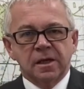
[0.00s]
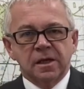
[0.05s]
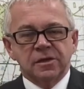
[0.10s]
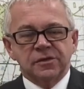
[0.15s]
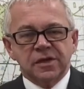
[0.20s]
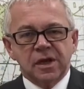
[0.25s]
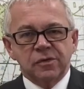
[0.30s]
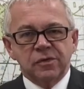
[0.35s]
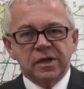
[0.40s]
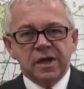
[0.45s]

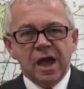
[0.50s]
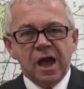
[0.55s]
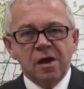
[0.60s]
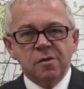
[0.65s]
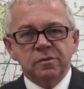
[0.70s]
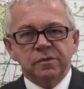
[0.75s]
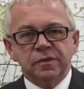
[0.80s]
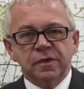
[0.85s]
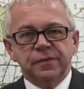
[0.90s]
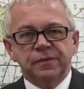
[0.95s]
So the
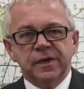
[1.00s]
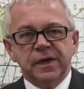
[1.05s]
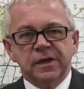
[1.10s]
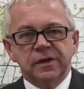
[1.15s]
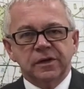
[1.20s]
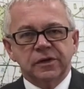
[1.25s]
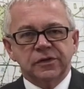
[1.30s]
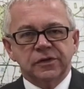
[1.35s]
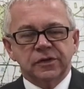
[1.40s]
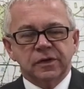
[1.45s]
Homes for
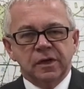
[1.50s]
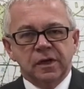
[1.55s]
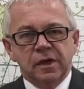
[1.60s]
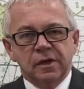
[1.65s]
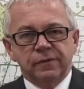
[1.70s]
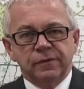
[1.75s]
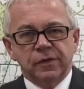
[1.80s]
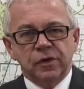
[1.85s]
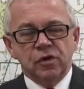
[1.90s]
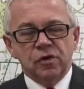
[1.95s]
Fitness
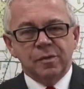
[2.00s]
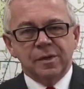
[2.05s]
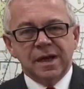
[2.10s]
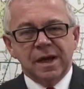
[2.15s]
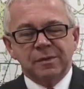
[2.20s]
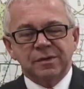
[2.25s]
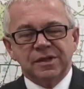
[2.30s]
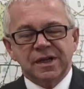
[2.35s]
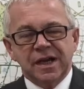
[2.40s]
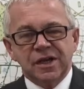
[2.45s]
for Human
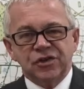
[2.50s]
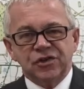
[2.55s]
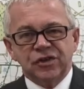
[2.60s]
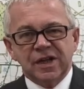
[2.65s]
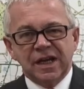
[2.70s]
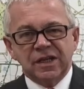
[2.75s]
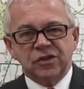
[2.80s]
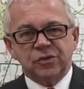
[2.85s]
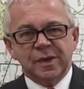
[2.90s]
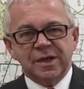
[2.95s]
Habitation
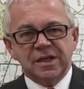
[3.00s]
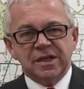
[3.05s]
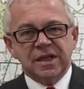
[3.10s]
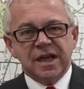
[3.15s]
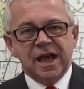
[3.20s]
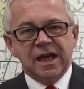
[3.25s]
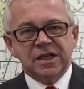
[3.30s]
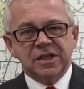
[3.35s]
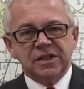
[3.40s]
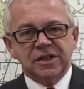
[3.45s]
Act
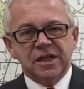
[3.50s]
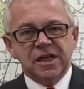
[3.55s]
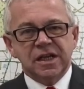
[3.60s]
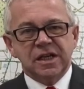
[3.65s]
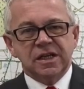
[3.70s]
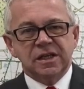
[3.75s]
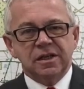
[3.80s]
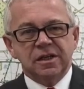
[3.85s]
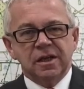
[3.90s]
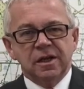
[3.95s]

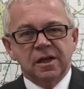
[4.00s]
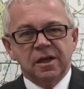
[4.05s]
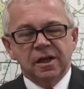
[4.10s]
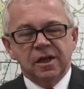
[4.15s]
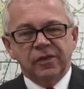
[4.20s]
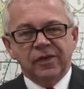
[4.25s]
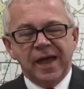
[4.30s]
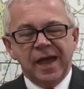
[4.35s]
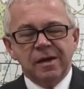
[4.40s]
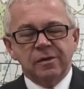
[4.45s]
2018,
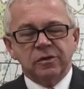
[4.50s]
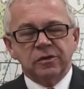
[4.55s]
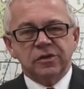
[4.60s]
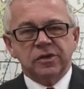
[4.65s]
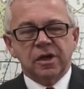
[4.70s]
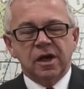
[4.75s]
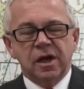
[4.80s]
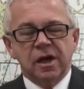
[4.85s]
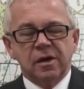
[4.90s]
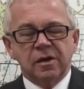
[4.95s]
that
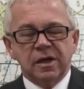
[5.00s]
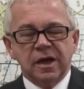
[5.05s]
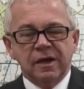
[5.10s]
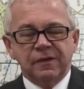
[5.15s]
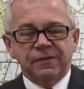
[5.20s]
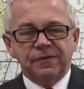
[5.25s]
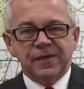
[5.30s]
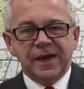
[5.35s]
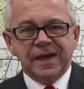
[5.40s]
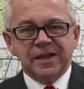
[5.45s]

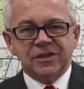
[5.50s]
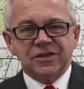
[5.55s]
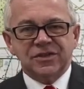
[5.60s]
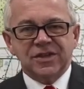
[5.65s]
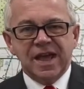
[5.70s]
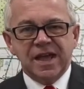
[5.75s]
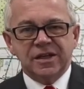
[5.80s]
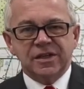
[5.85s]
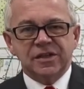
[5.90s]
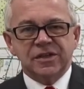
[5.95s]
affects
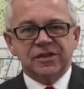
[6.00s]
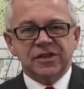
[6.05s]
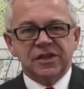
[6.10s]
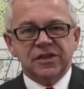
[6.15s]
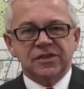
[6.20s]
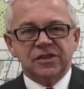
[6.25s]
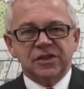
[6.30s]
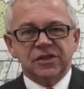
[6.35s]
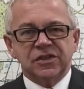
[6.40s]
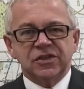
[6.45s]

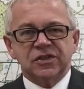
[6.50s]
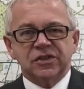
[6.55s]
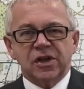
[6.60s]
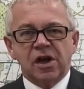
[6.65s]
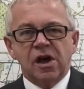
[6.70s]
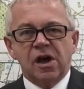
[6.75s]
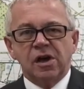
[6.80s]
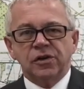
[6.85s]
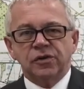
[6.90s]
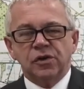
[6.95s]
tenancies that
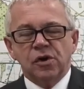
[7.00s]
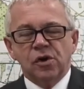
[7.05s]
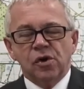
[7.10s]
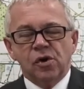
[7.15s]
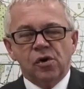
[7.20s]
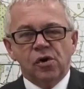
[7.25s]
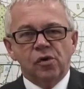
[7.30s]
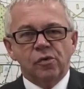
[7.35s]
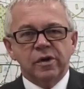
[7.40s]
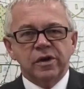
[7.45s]
start or